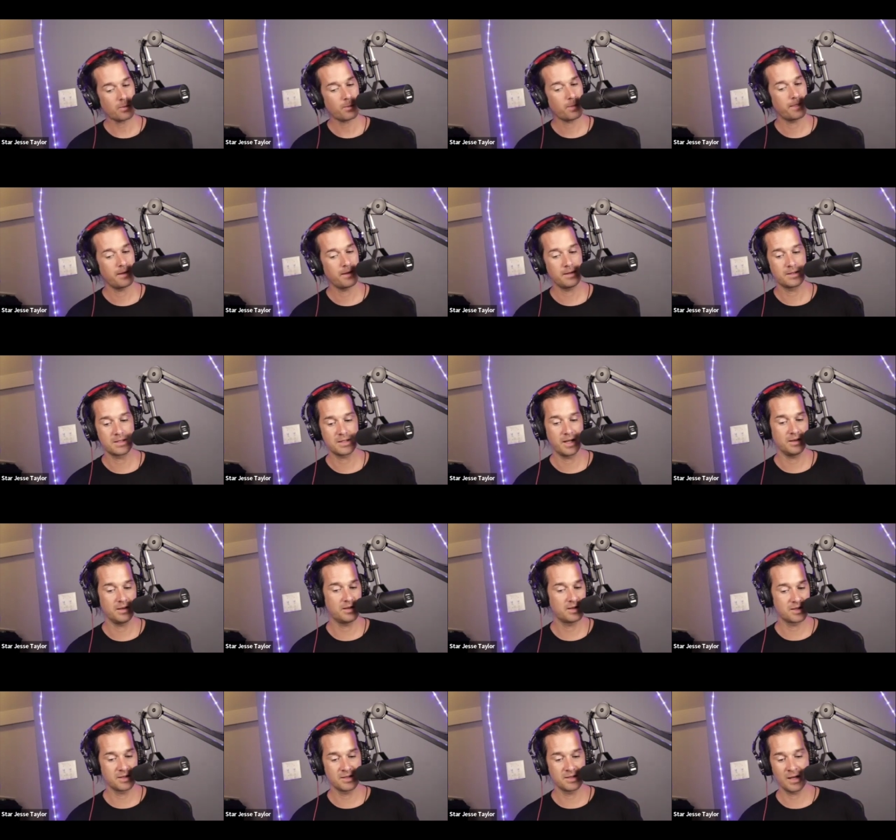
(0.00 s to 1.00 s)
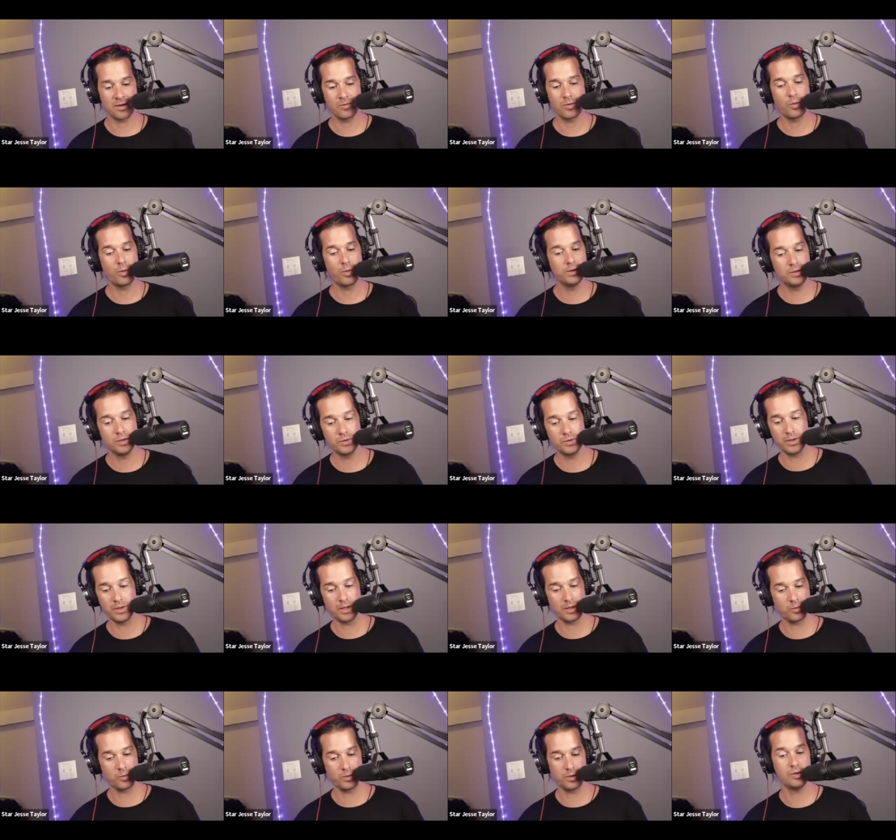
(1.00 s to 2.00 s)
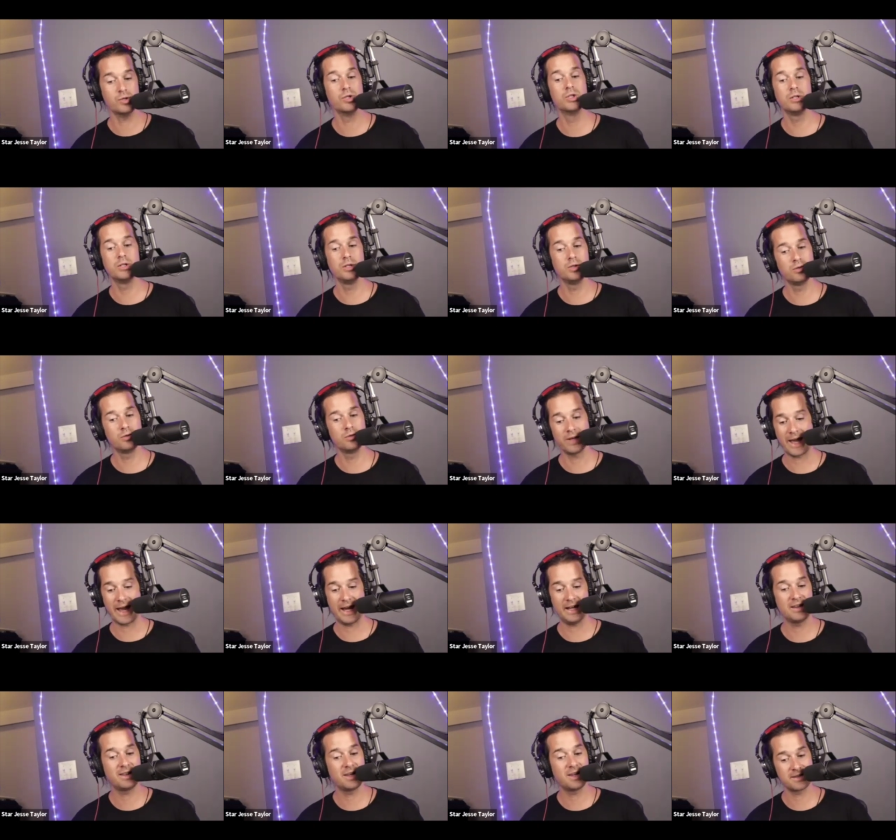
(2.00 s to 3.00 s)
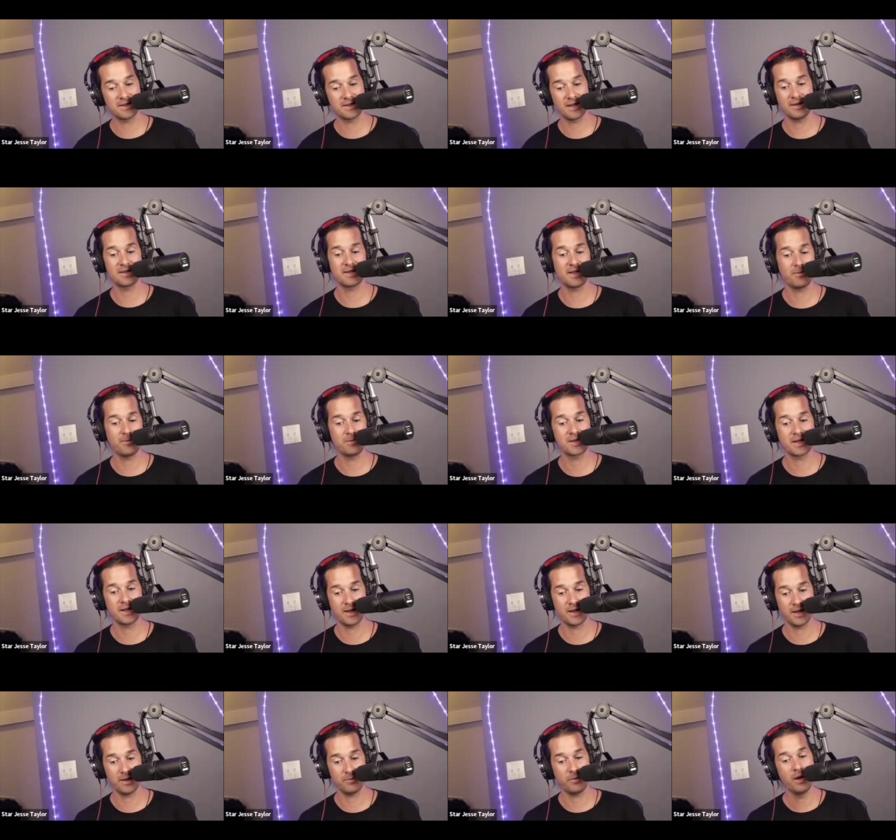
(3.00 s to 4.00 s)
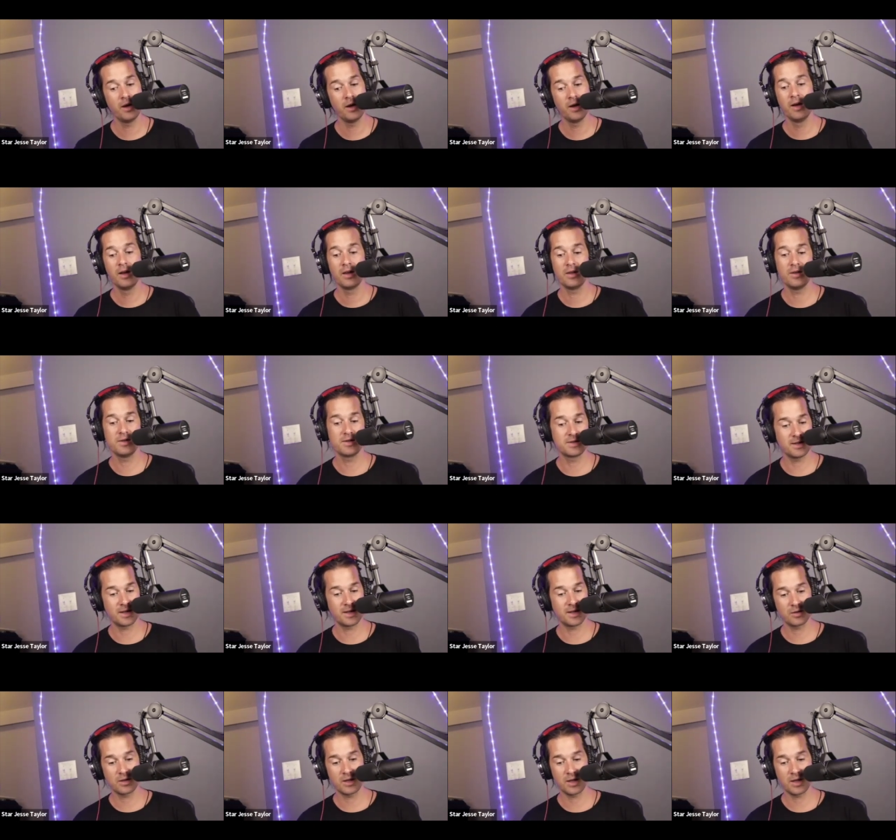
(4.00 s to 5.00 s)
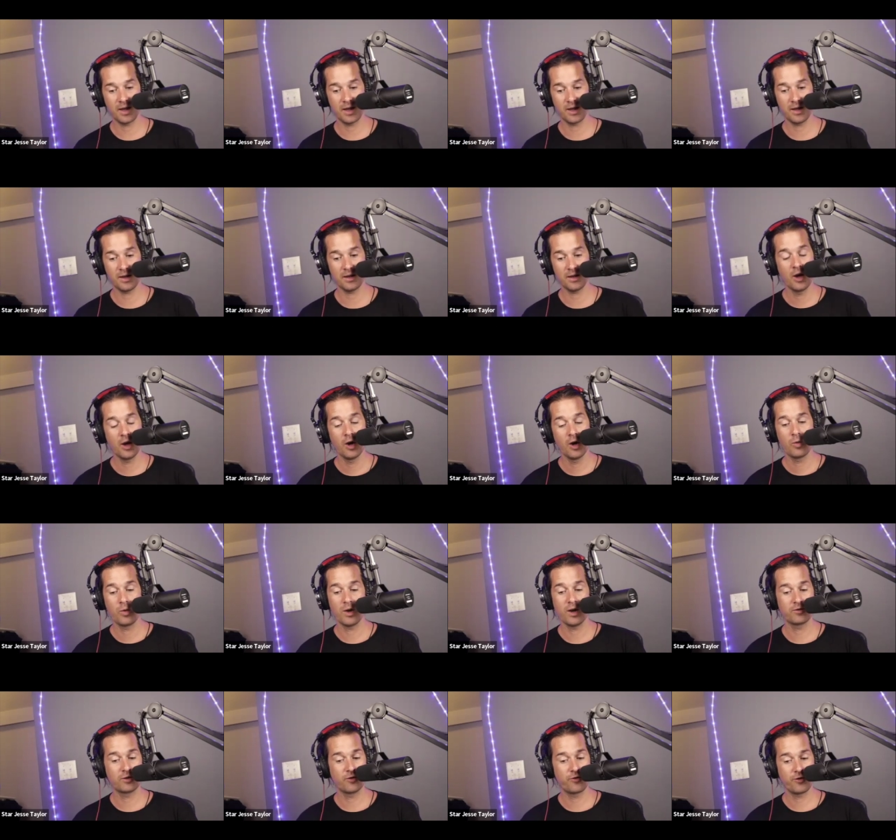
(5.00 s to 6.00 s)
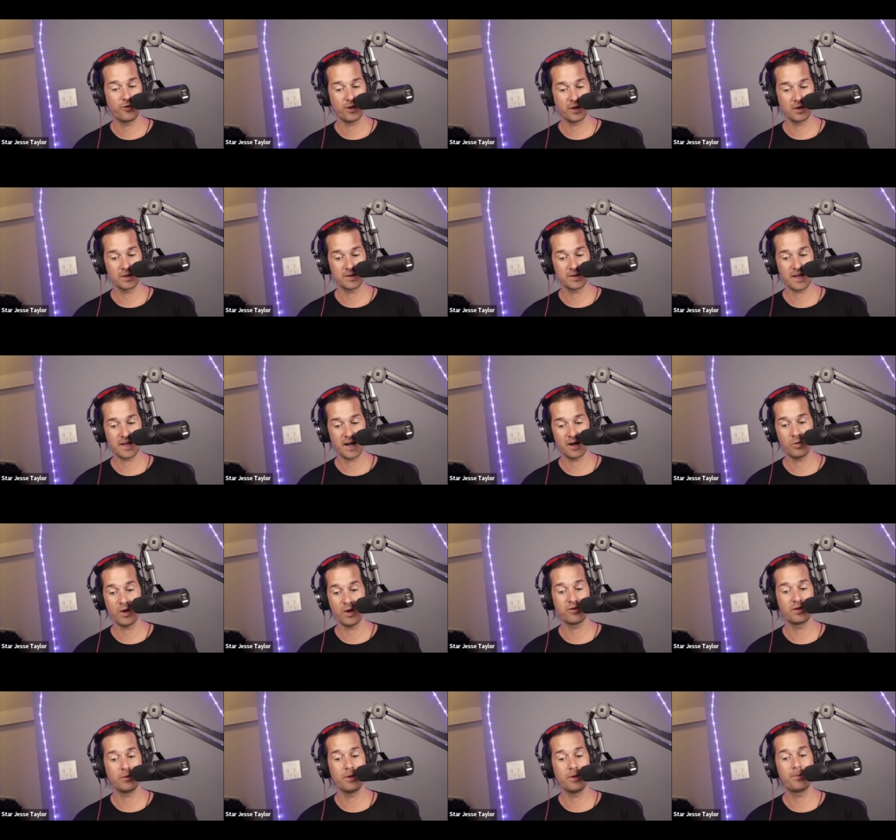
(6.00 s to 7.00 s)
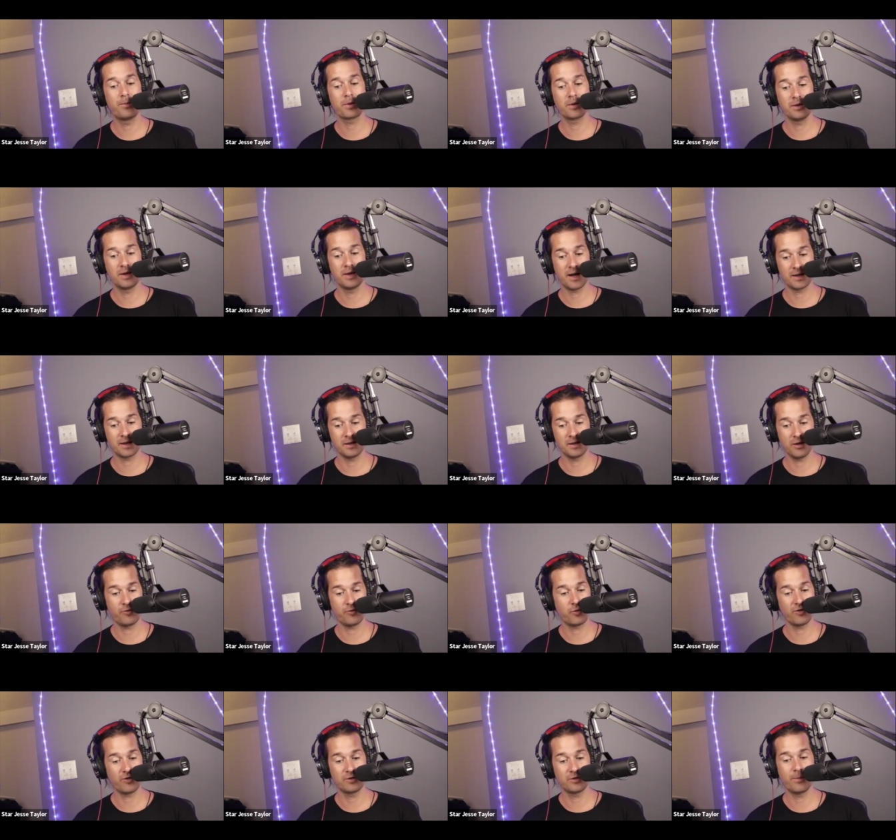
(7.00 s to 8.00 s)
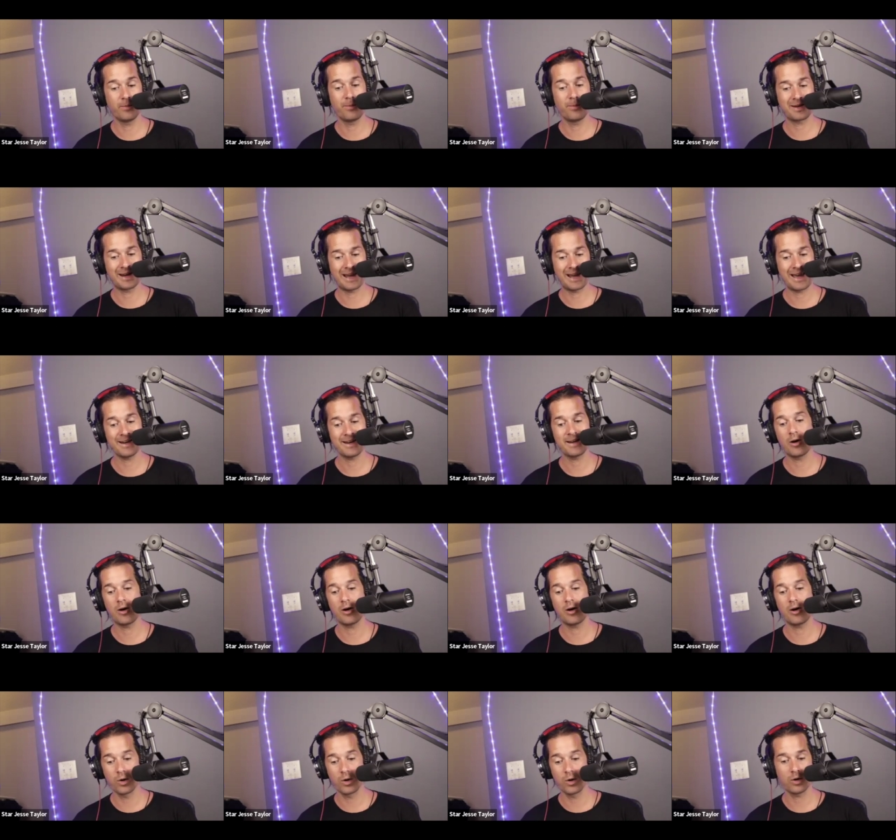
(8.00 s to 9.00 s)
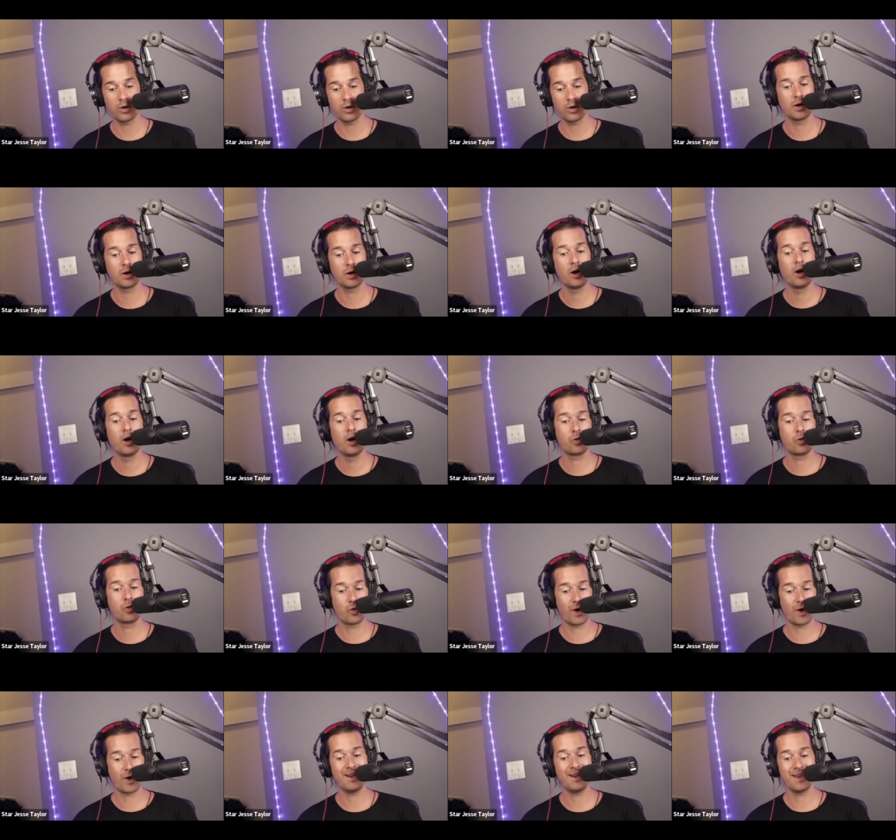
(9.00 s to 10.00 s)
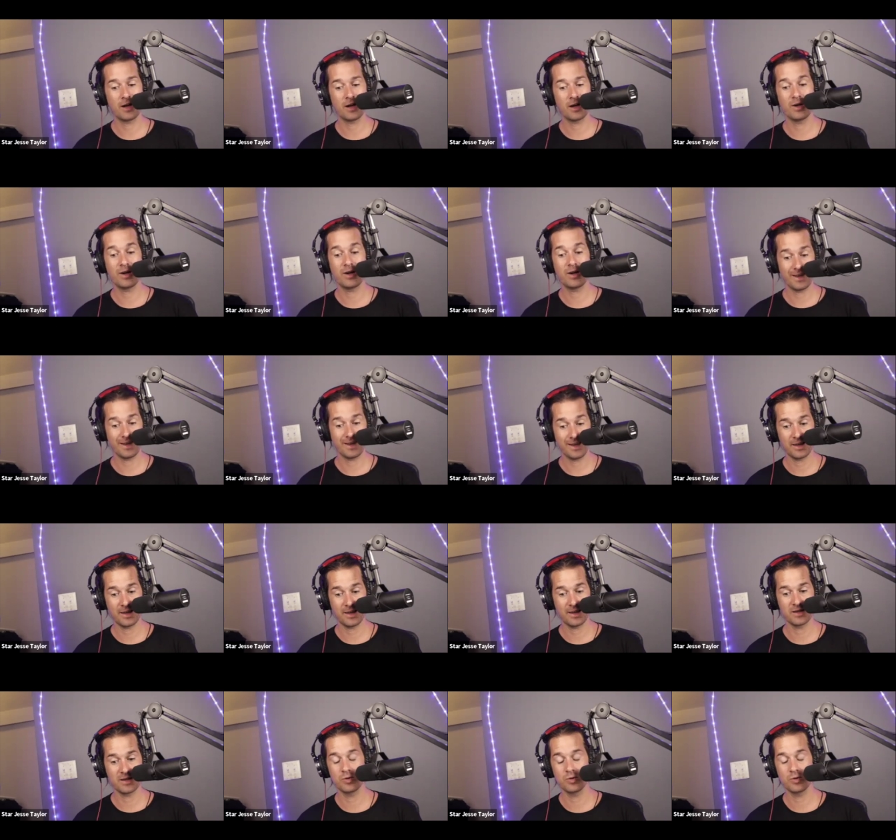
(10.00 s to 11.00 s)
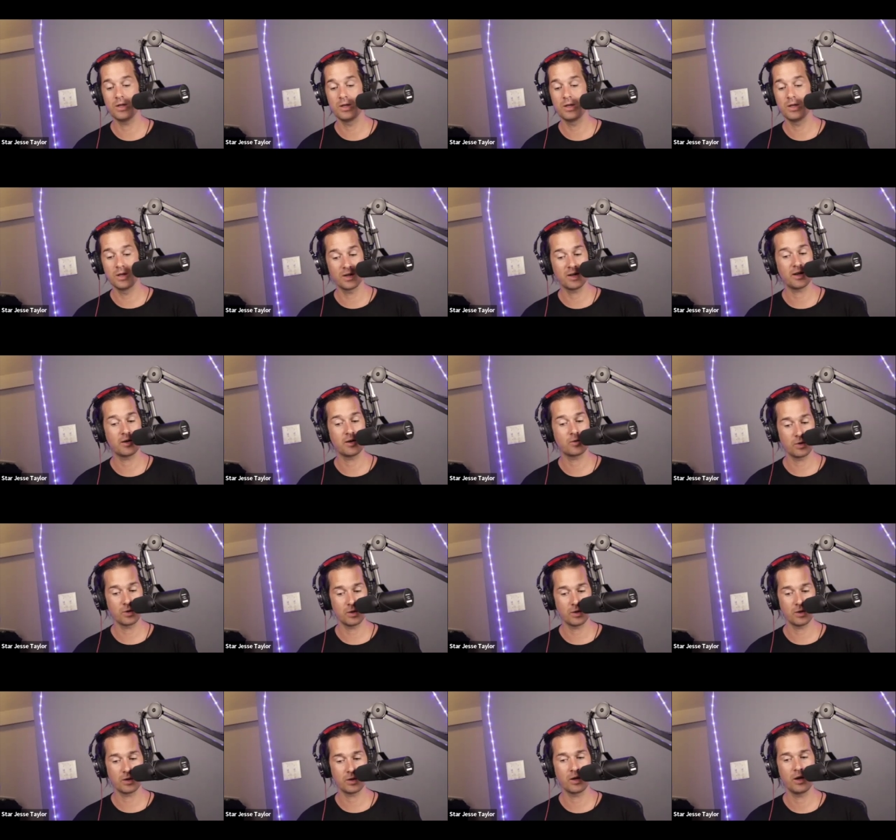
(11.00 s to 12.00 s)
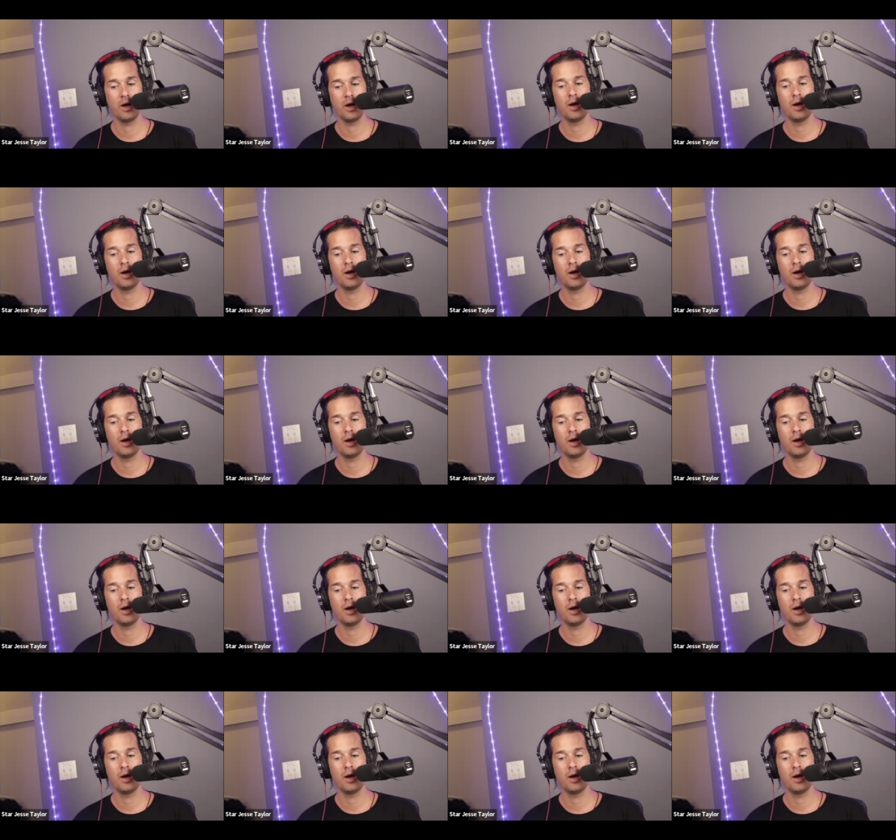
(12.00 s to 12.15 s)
It's like, this is not what we're doing. We're usually doing 8 things at the same time. This is not okay. We have to figure this out. We have to be productive. We have to plan our work right now in our head, so we're good at work.